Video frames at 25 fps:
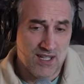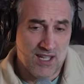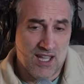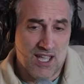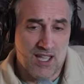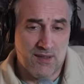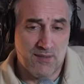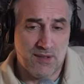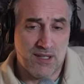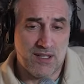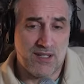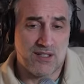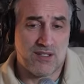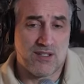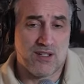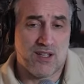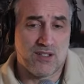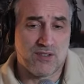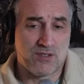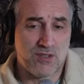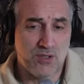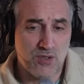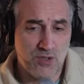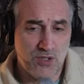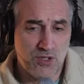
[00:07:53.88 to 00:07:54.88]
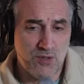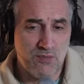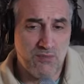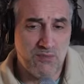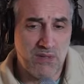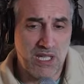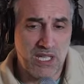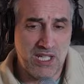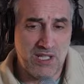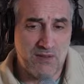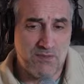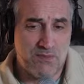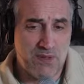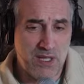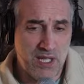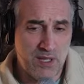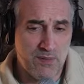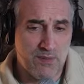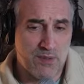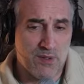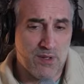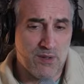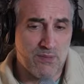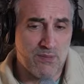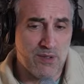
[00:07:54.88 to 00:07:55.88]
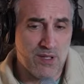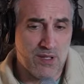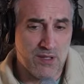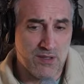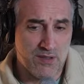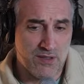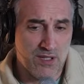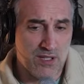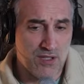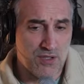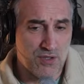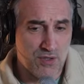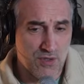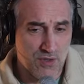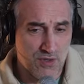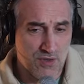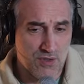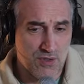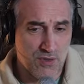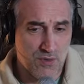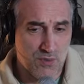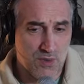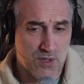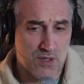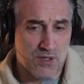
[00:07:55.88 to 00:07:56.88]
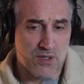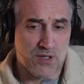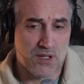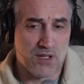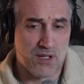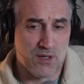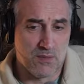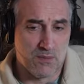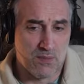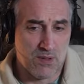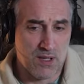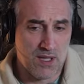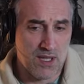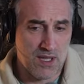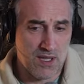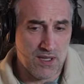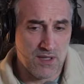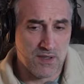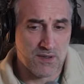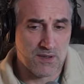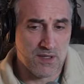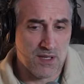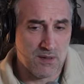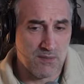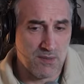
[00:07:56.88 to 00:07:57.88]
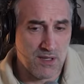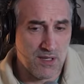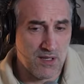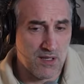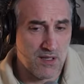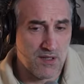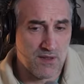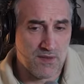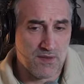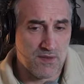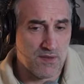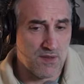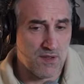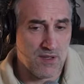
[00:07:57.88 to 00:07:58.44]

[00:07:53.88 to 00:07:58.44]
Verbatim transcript: I mean, not to demean people yeah. because they choose to work in a place. I mean, right.